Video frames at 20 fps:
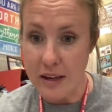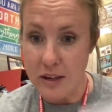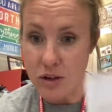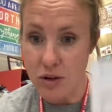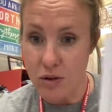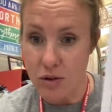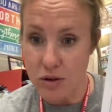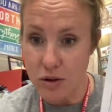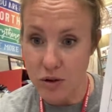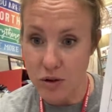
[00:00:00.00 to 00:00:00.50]
Lit
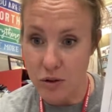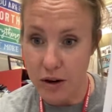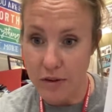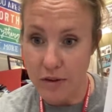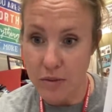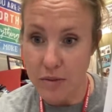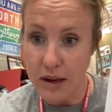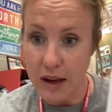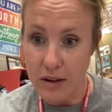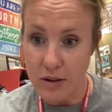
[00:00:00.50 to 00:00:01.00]
short story
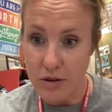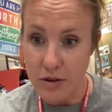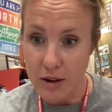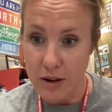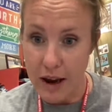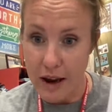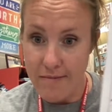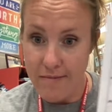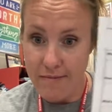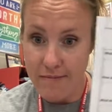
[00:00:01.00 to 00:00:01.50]
from
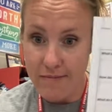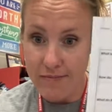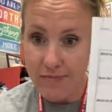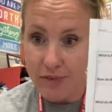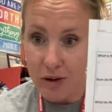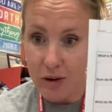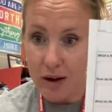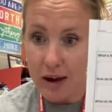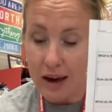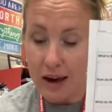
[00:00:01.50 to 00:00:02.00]
yesterday.
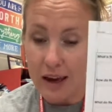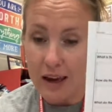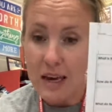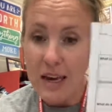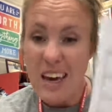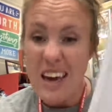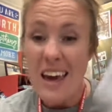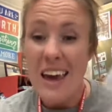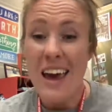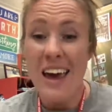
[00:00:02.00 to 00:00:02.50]
Okay.
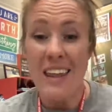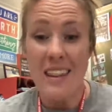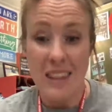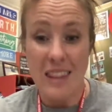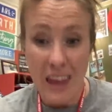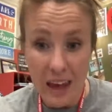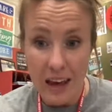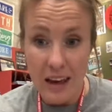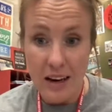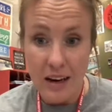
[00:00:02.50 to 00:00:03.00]
And
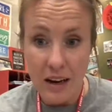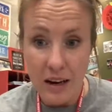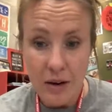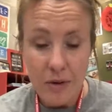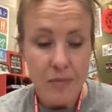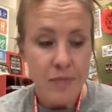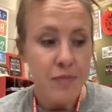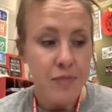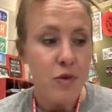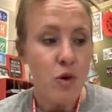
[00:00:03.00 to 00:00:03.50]
then
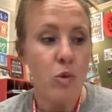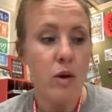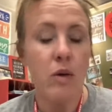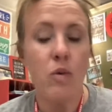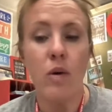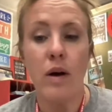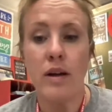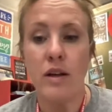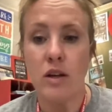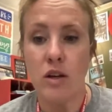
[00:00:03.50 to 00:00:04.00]
we
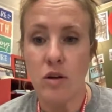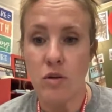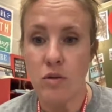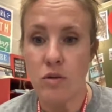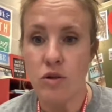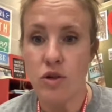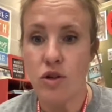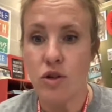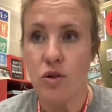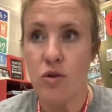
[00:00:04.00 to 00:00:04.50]
want you
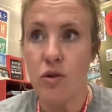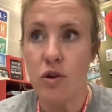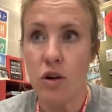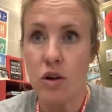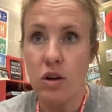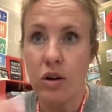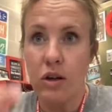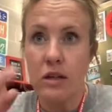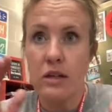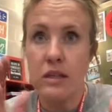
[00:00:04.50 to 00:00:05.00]
to
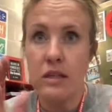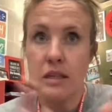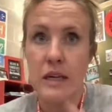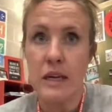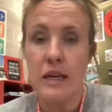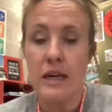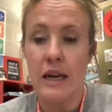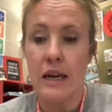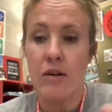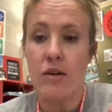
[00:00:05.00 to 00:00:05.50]

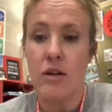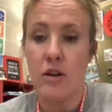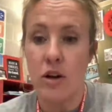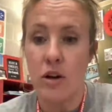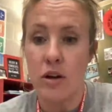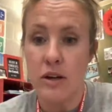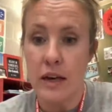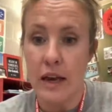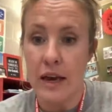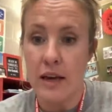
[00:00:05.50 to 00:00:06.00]
sit and
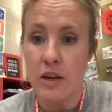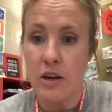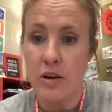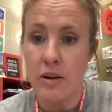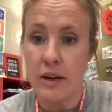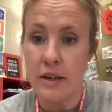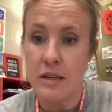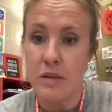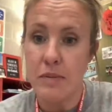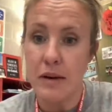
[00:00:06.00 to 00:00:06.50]
look at your
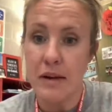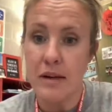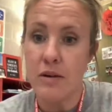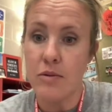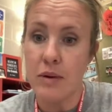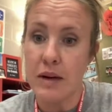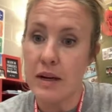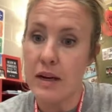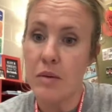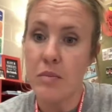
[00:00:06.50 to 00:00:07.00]
independent
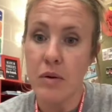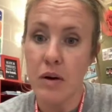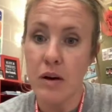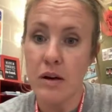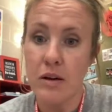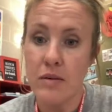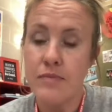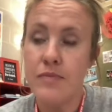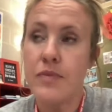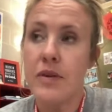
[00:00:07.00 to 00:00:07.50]
reading
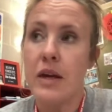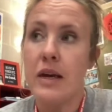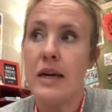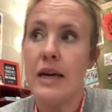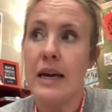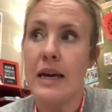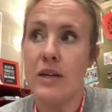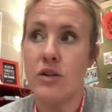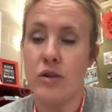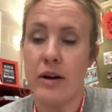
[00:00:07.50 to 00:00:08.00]
book
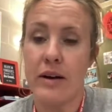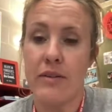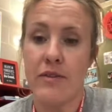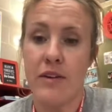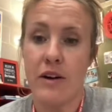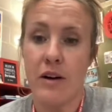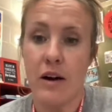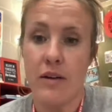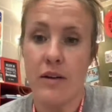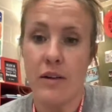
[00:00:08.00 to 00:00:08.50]
and try to
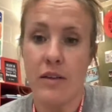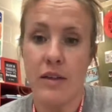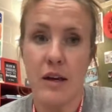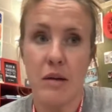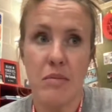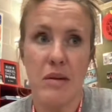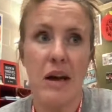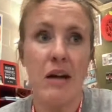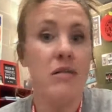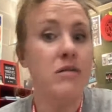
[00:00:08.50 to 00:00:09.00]
figure out the
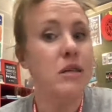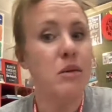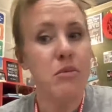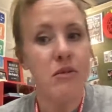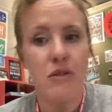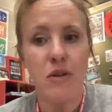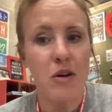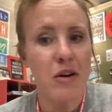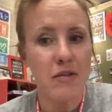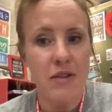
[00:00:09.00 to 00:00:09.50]
theme. Now, some
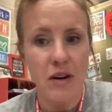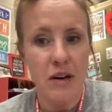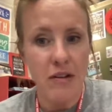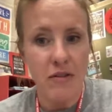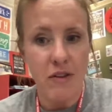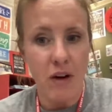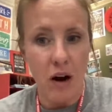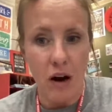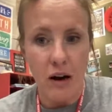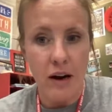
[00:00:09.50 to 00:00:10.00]
of you aren't very
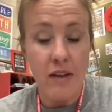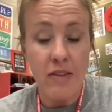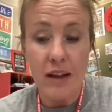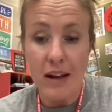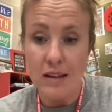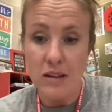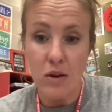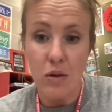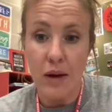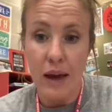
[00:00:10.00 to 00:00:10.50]
far, and
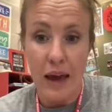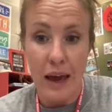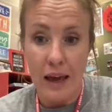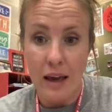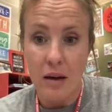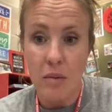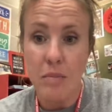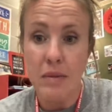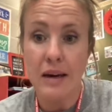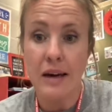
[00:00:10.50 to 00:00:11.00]
that's
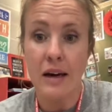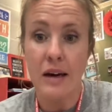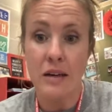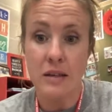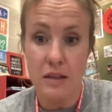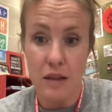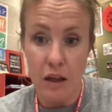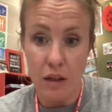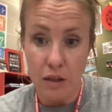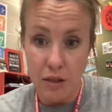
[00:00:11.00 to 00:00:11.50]
okay
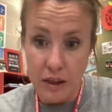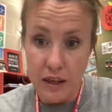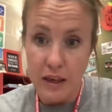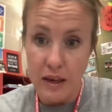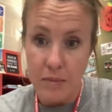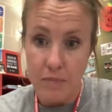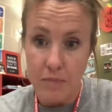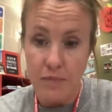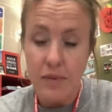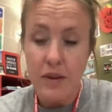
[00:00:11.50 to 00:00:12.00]
because a
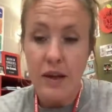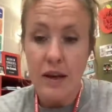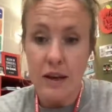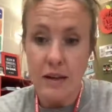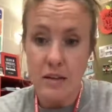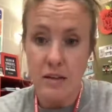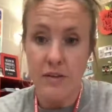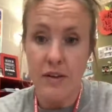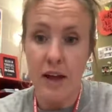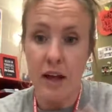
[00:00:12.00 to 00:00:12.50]
theme
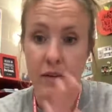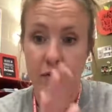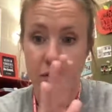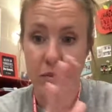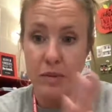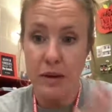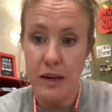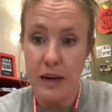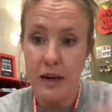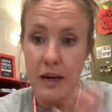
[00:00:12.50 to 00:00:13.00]
is developed from
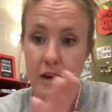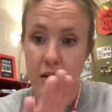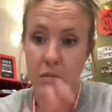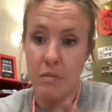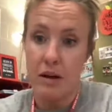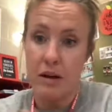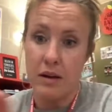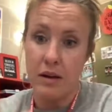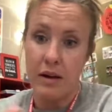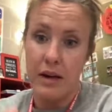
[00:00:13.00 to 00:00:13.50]
beginning,
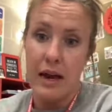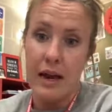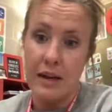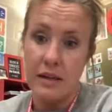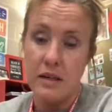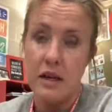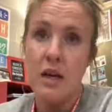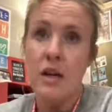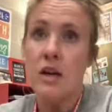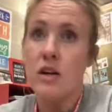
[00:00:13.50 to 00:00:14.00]
middle, and
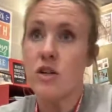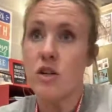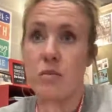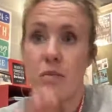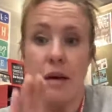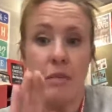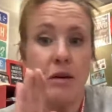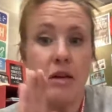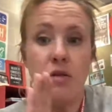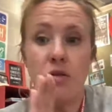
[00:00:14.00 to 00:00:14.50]
end. So
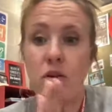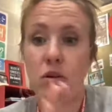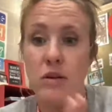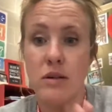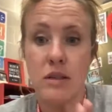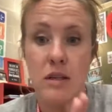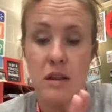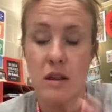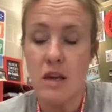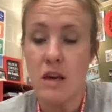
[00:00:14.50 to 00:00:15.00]
maybe you
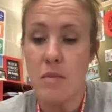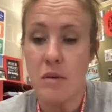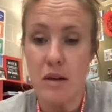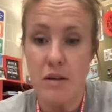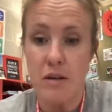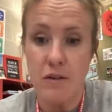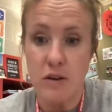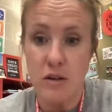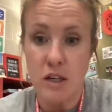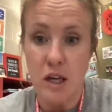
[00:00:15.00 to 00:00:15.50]
notice a theme in the
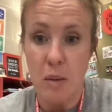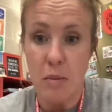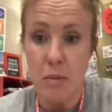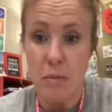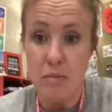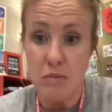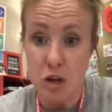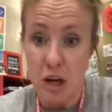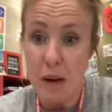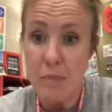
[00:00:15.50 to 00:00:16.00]
first couple
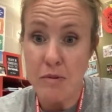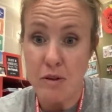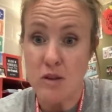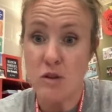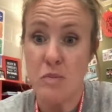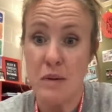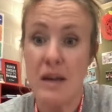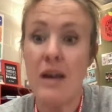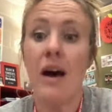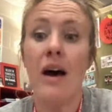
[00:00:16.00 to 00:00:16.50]

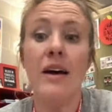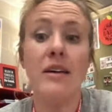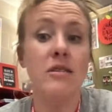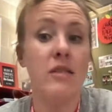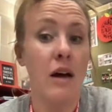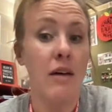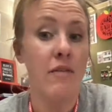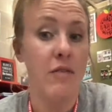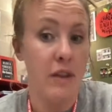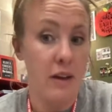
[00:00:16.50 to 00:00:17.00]
chapters because
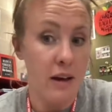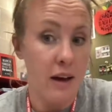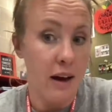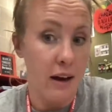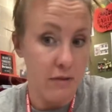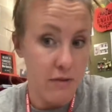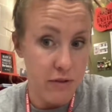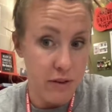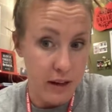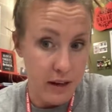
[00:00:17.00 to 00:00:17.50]
of the
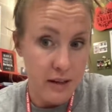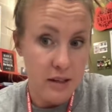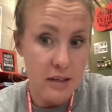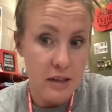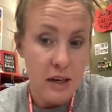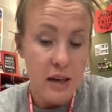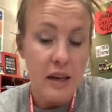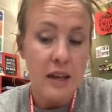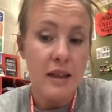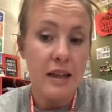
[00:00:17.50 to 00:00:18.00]
conflict.
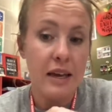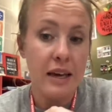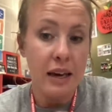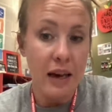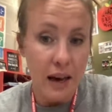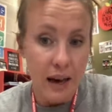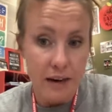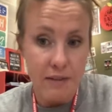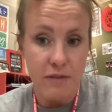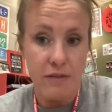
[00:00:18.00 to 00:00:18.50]
The
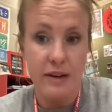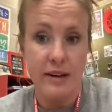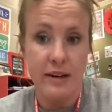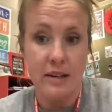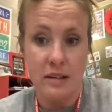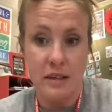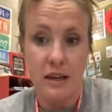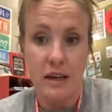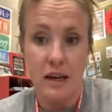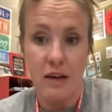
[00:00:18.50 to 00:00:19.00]
conflict
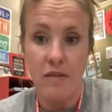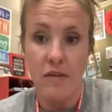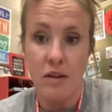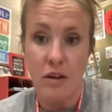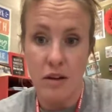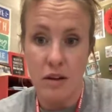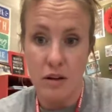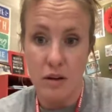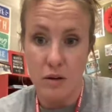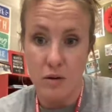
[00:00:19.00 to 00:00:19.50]
is going to give you
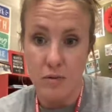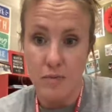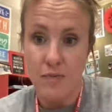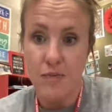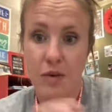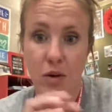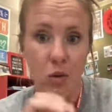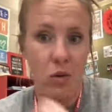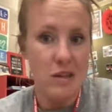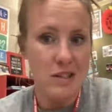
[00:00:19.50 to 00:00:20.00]
the clue.
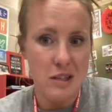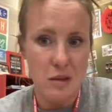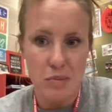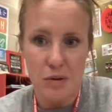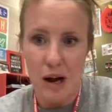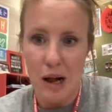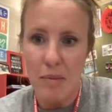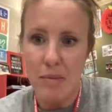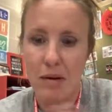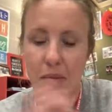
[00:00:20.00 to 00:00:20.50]
What's the
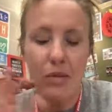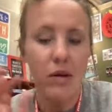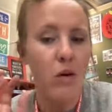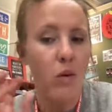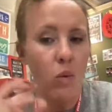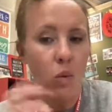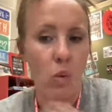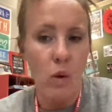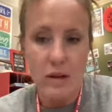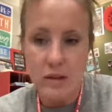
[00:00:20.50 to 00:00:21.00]
problem?
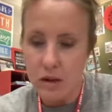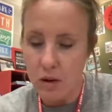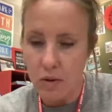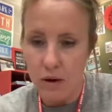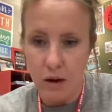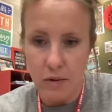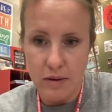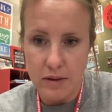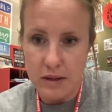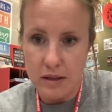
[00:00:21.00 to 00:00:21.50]
What's going
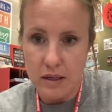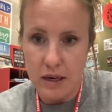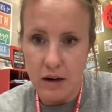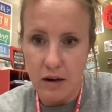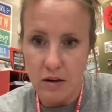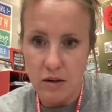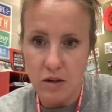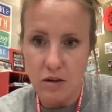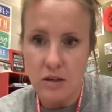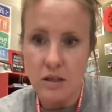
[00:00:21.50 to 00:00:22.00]
on with these
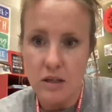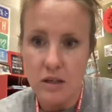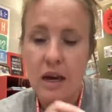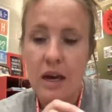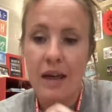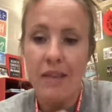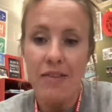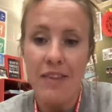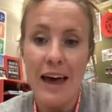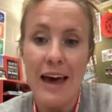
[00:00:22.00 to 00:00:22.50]
characters?
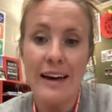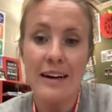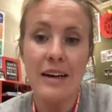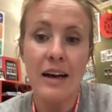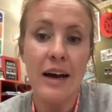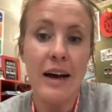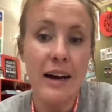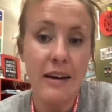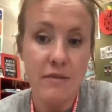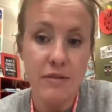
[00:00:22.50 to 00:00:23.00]
That
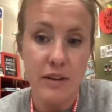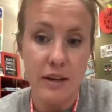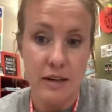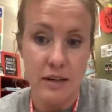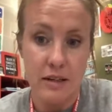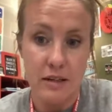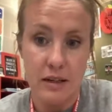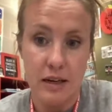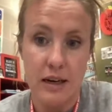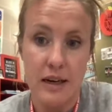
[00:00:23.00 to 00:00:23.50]
conflict
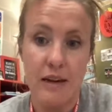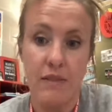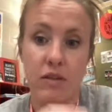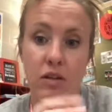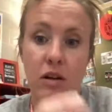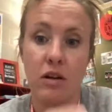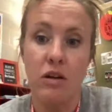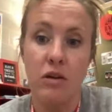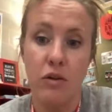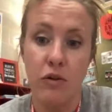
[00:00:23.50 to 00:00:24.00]
is going to give you
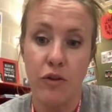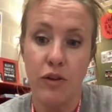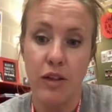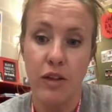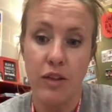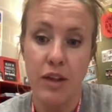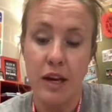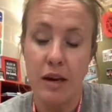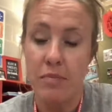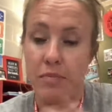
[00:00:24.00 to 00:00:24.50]
the clue for the
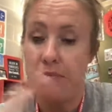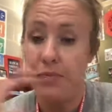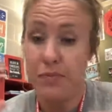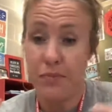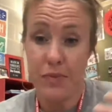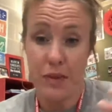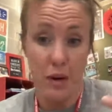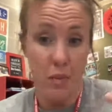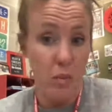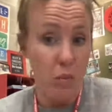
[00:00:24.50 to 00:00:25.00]
theme.
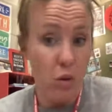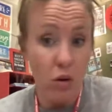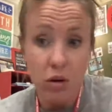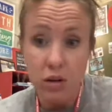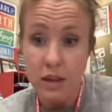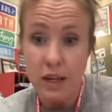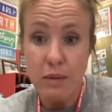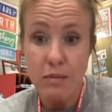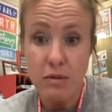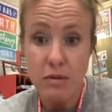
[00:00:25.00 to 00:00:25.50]
More
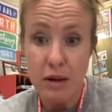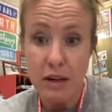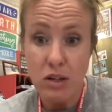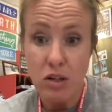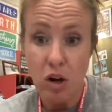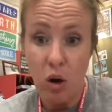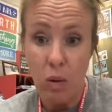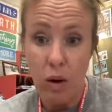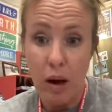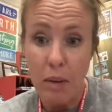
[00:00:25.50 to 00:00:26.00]
themes may
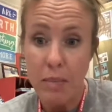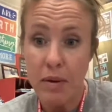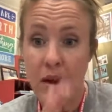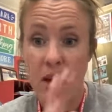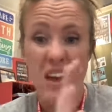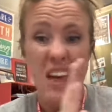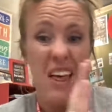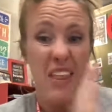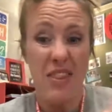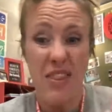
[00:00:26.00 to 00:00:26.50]
show up.
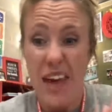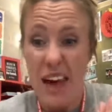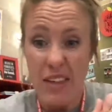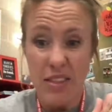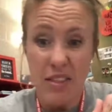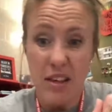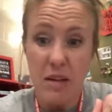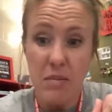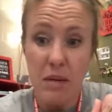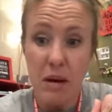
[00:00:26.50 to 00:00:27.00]

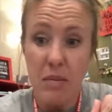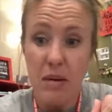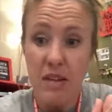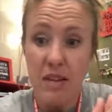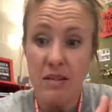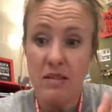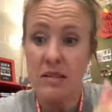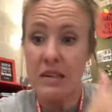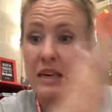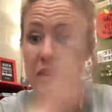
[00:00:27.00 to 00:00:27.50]
That theme may be
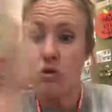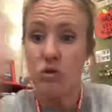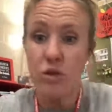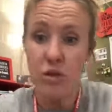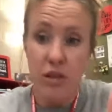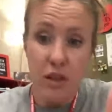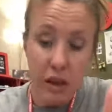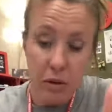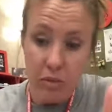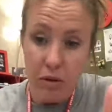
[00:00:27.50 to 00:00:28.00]
the central
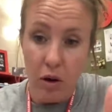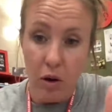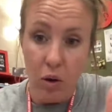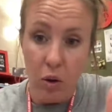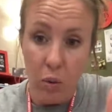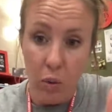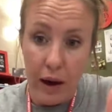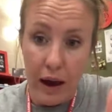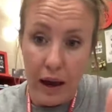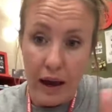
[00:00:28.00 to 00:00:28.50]
theme the
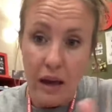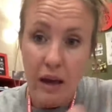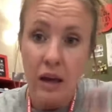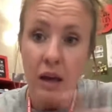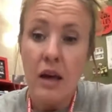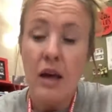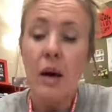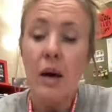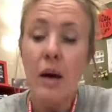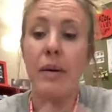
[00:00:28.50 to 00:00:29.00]
whole way,
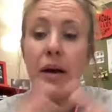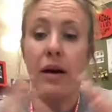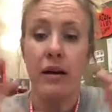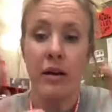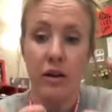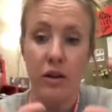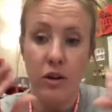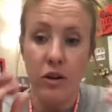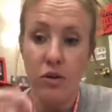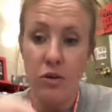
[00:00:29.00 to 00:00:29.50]

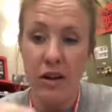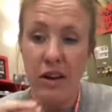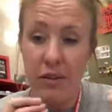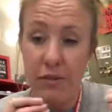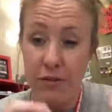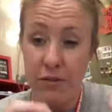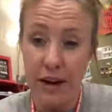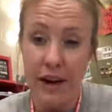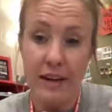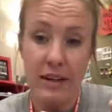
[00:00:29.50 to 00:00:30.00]
but you can
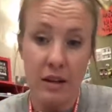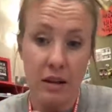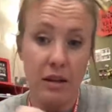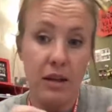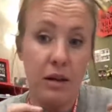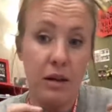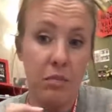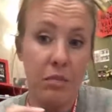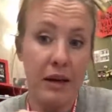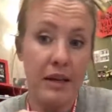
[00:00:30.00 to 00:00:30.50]
find a
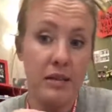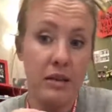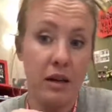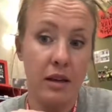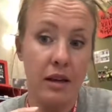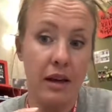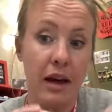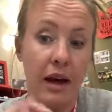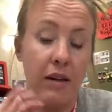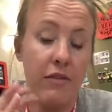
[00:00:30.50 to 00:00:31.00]
theme based on
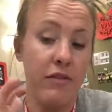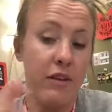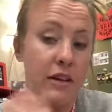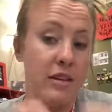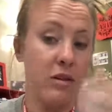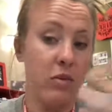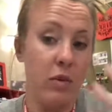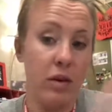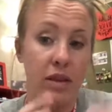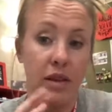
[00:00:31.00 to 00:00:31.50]
the
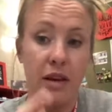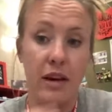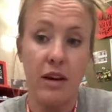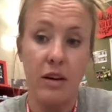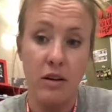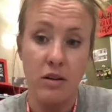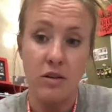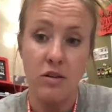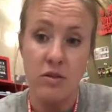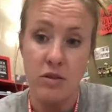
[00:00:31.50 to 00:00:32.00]
conflict and what the
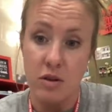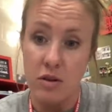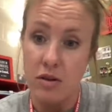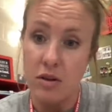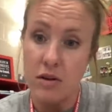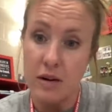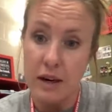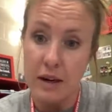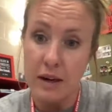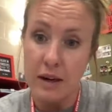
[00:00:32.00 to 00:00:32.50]
characters are
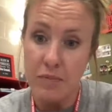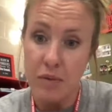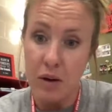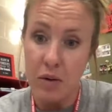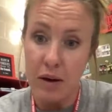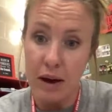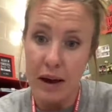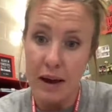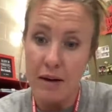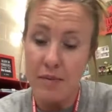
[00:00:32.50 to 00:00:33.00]
learning,
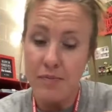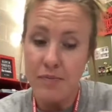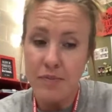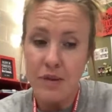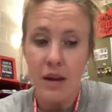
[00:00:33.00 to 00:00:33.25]
okay?